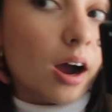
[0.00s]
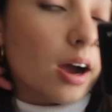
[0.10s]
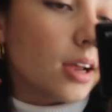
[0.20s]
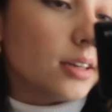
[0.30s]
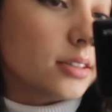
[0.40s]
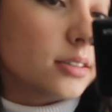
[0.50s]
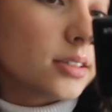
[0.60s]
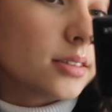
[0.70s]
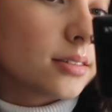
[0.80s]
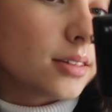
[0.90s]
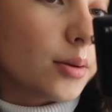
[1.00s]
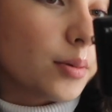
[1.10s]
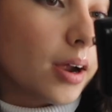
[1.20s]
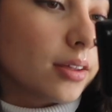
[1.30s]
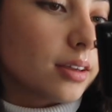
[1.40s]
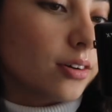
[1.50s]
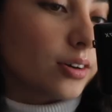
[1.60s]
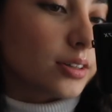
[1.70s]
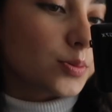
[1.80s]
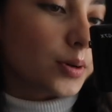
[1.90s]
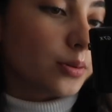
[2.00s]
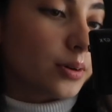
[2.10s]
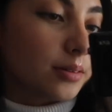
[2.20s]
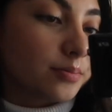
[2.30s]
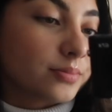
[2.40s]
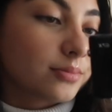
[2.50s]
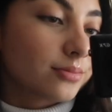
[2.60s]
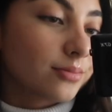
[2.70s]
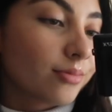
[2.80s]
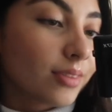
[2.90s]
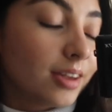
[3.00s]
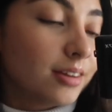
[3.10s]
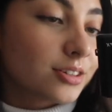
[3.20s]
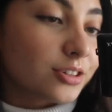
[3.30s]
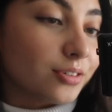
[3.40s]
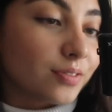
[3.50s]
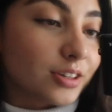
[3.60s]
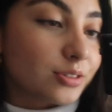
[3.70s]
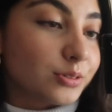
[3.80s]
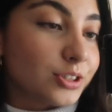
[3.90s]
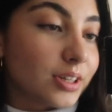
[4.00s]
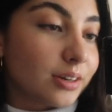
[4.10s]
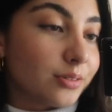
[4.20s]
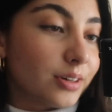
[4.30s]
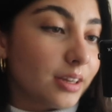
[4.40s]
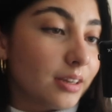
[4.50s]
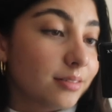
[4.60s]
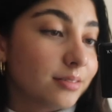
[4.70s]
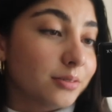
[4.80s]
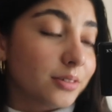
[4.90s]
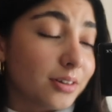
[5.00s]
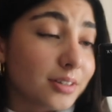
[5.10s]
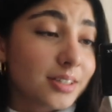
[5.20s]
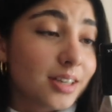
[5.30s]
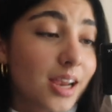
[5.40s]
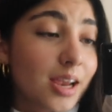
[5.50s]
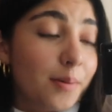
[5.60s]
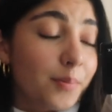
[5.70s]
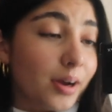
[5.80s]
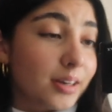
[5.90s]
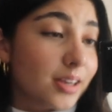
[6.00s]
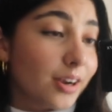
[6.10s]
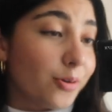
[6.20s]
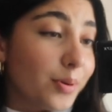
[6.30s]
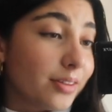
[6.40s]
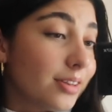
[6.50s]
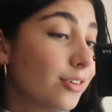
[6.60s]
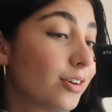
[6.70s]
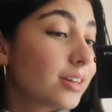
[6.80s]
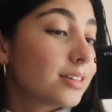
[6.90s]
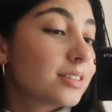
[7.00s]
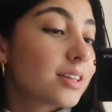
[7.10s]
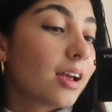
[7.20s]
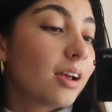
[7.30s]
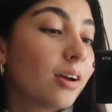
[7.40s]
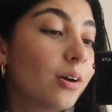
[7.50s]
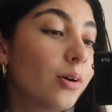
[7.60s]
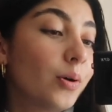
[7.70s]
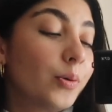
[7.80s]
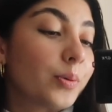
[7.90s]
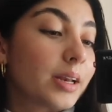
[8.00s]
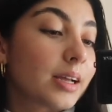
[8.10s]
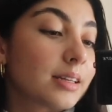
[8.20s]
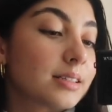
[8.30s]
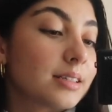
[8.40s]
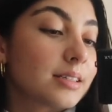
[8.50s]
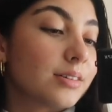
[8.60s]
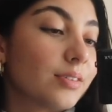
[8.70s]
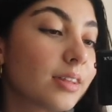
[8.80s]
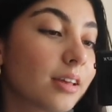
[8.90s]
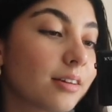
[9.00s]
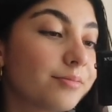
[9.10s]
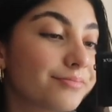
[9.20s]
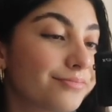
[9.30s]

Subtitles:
I did get my other earrings, by the way. Don't know if I told you that already or not, but I got my other earrings, all my necklaces and everything.